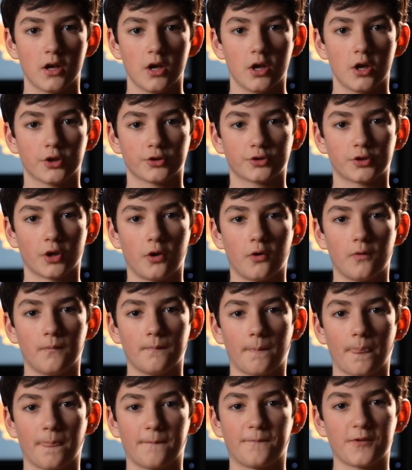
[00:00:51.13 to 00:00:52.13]
So,
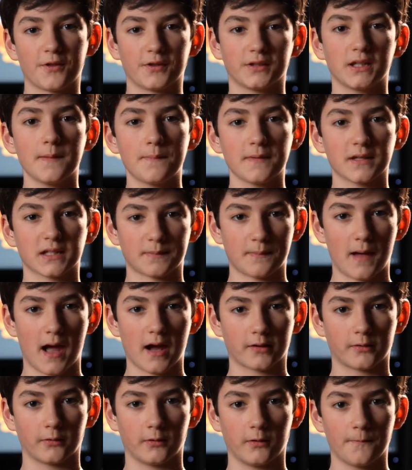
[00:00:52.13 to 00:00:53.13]
for the Leaping
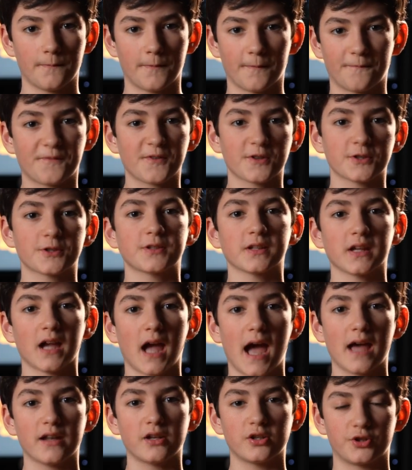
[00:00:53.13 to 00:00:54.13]
Smackerel, the first thing I
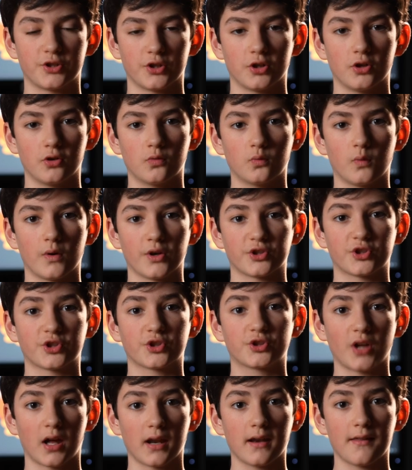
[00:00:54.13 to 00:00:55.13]
had to do was
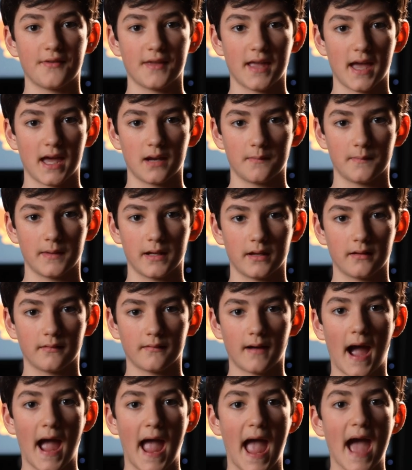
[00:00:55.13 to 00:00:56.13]
study the enemy.
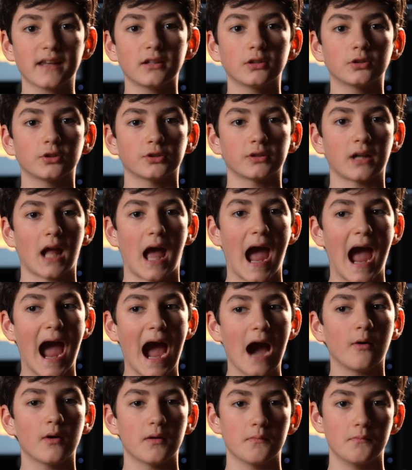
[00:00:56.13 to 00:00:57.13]
I had to learn
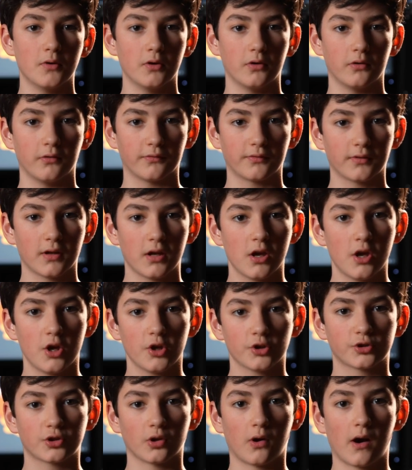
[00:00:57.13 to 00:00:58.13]
how it moved.
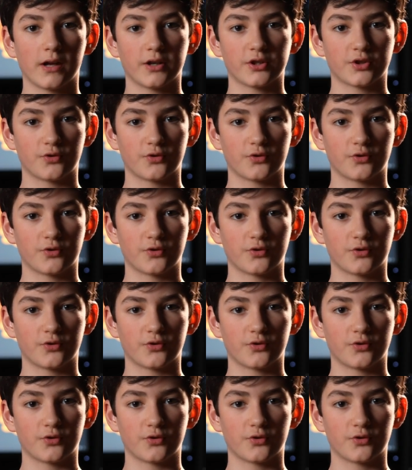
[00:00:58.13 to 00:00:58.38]
So I just